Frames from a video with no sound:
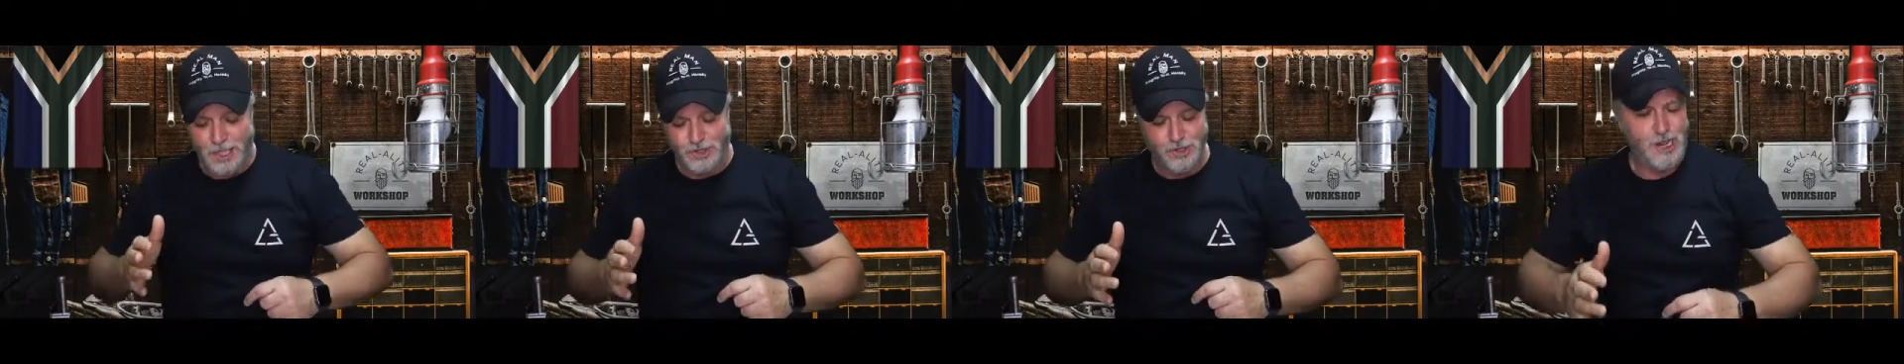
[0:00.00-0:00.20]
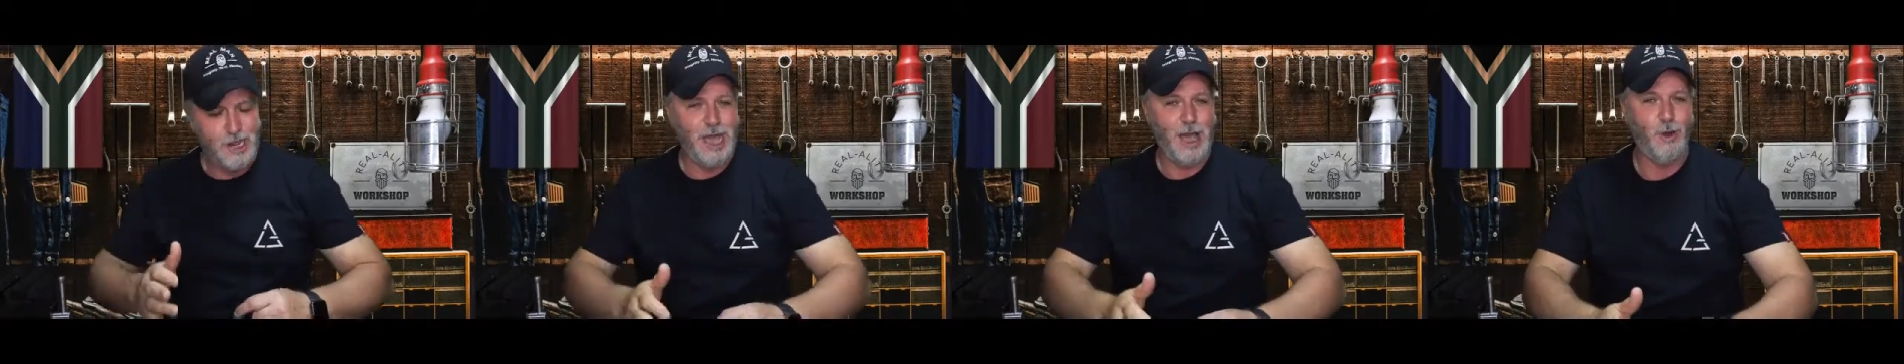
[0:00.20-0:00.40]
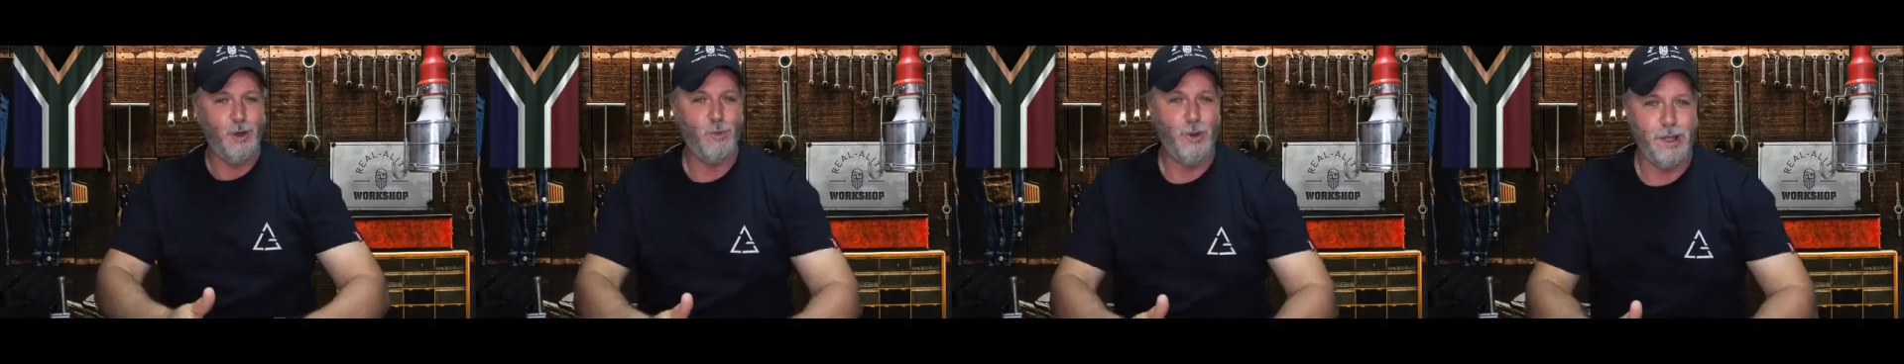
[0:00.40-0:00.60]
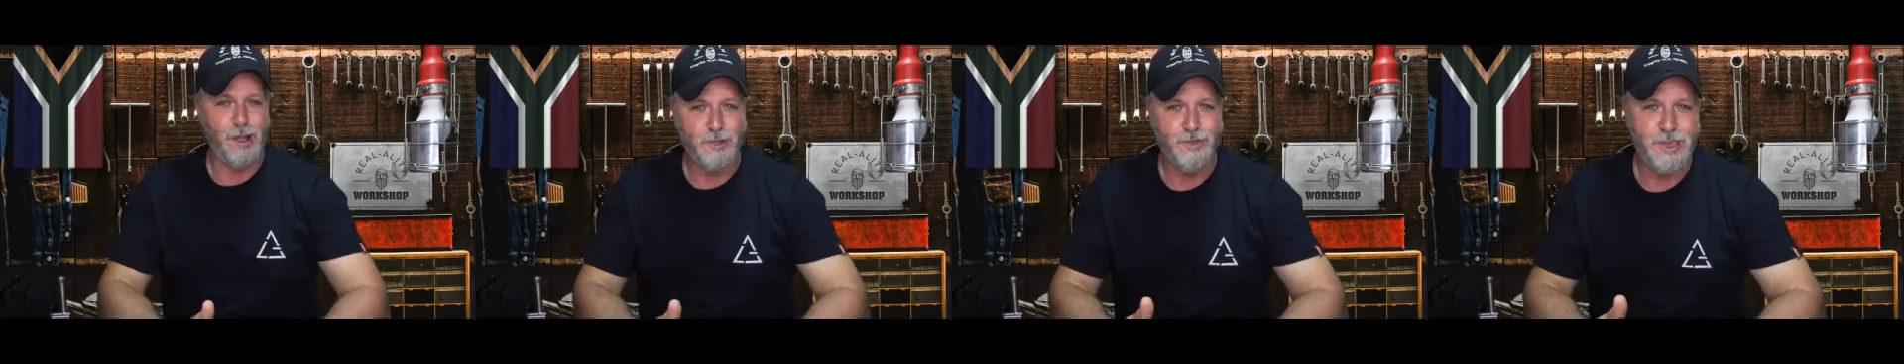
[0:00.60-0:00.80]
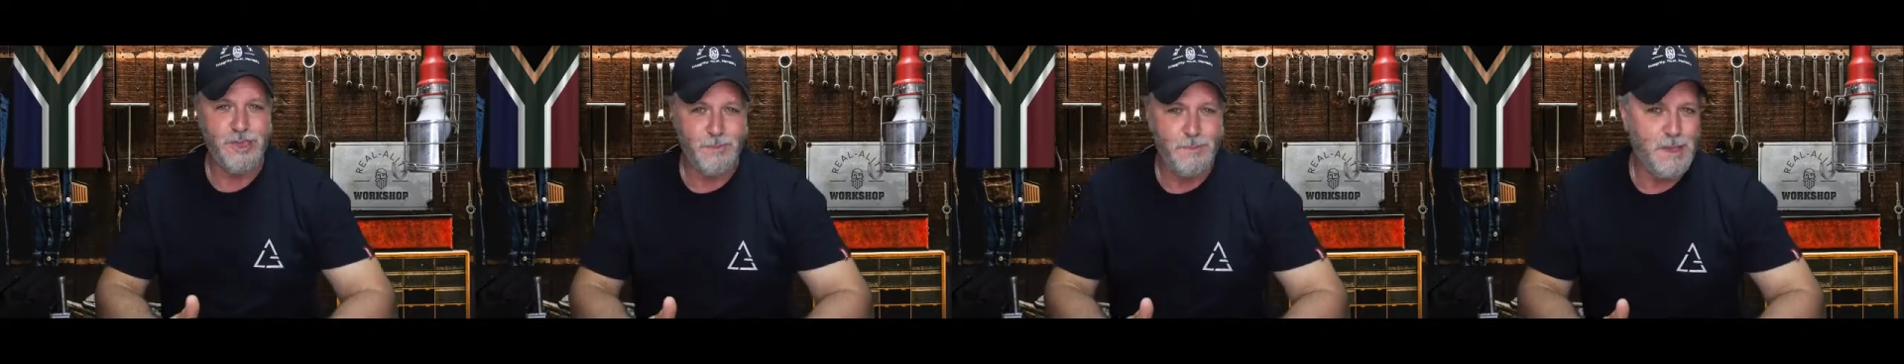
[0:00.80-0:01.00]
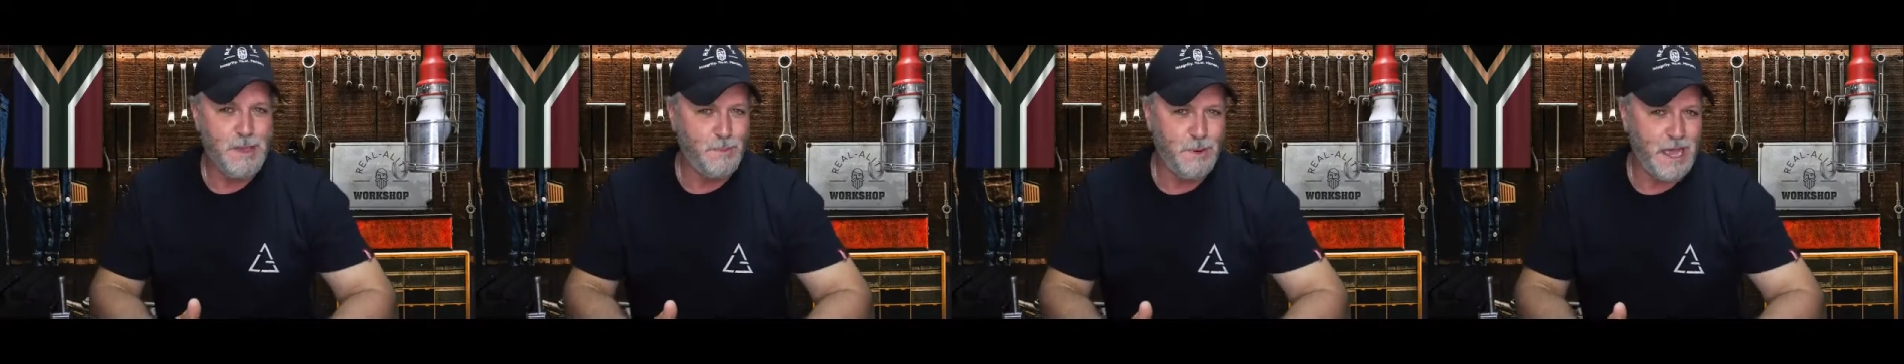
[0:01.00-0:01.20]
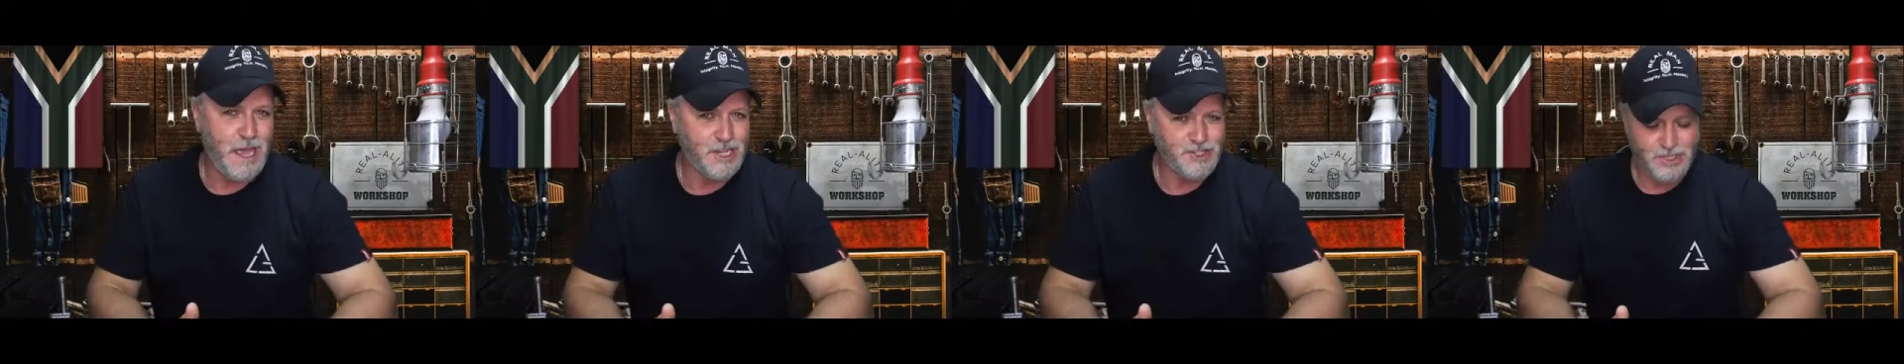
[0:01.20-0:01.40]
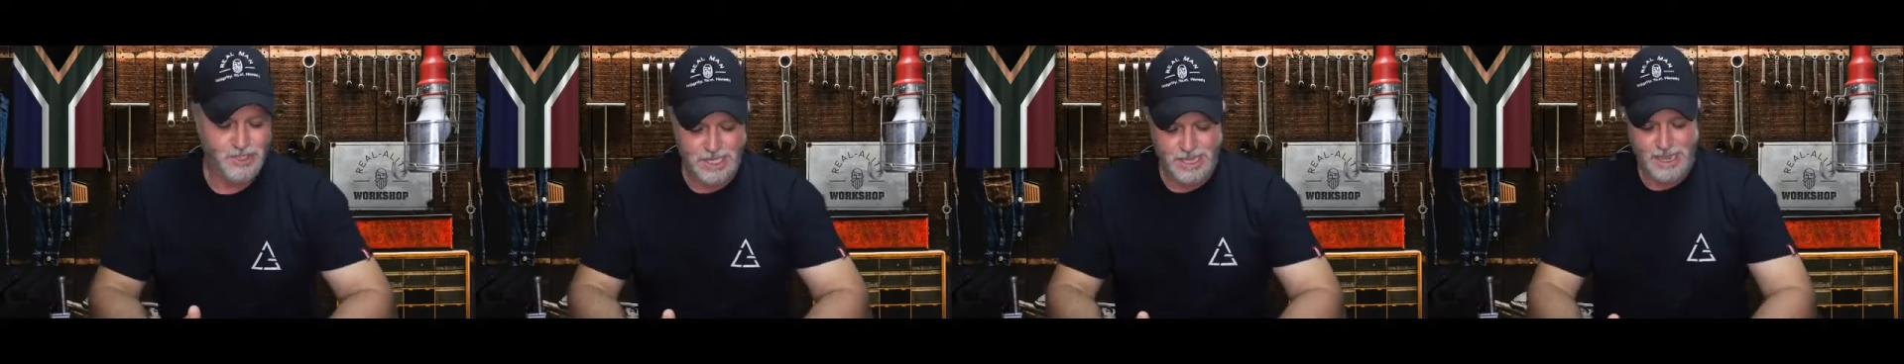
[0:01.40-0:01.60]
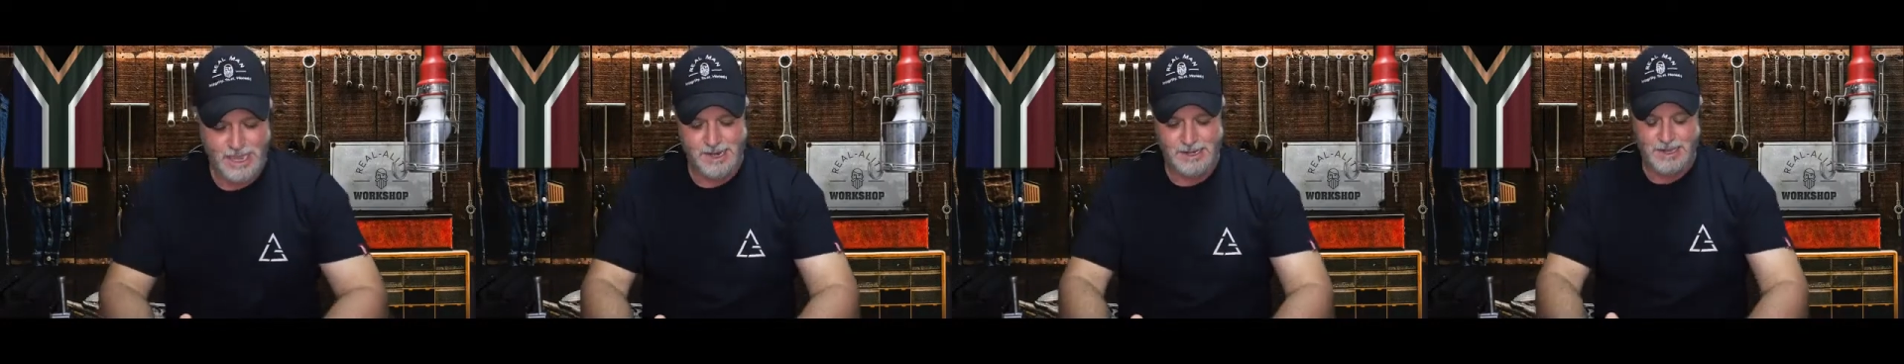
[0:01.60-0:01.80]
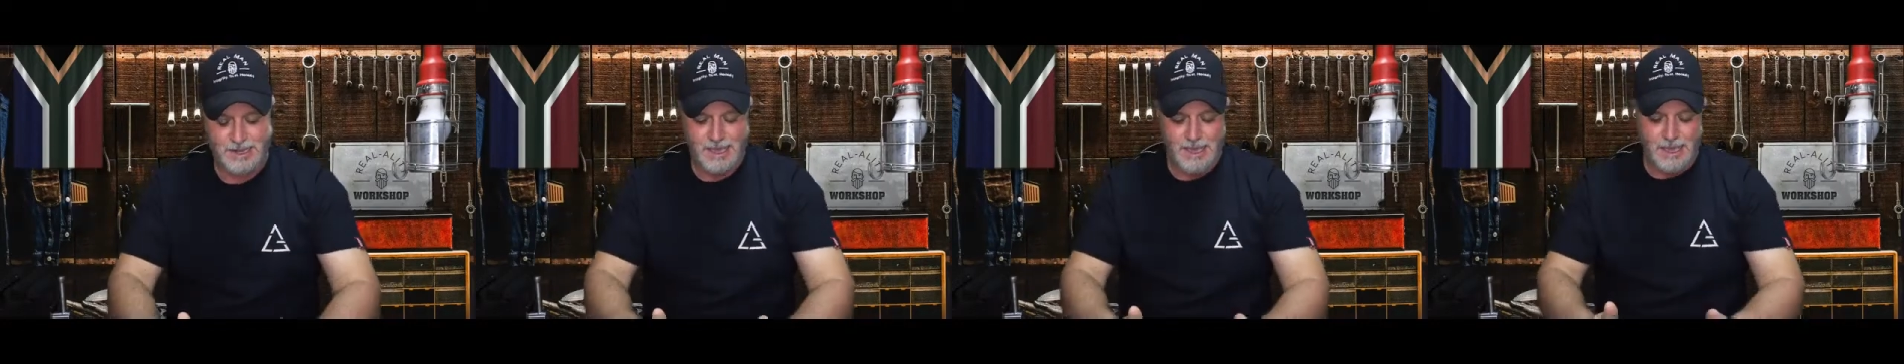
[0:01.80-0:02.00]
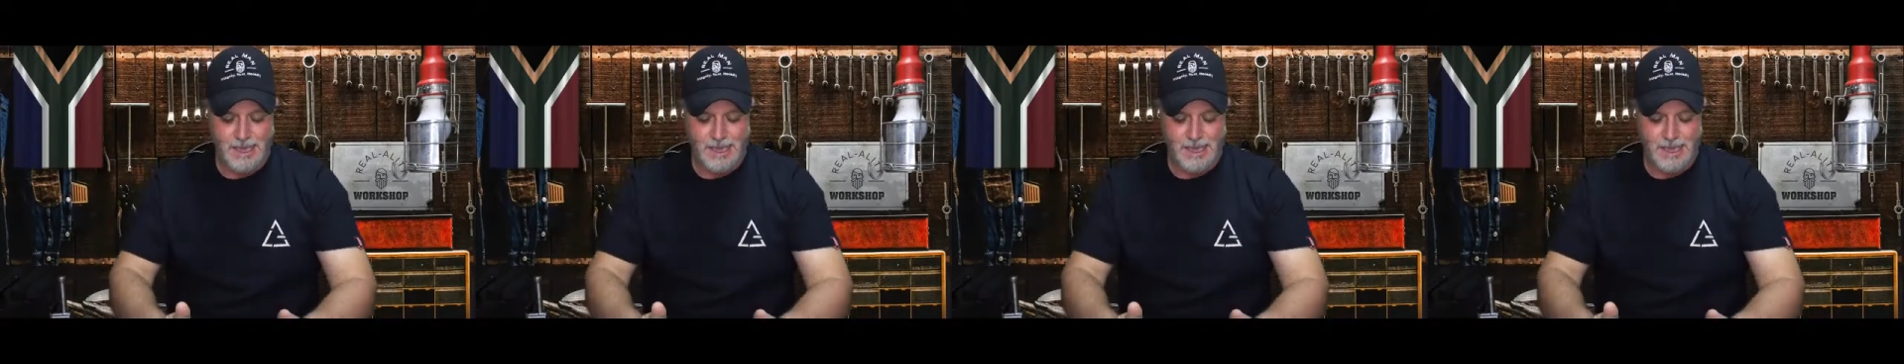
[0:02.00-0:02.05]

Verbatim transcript: Do you know how wealthy people actually get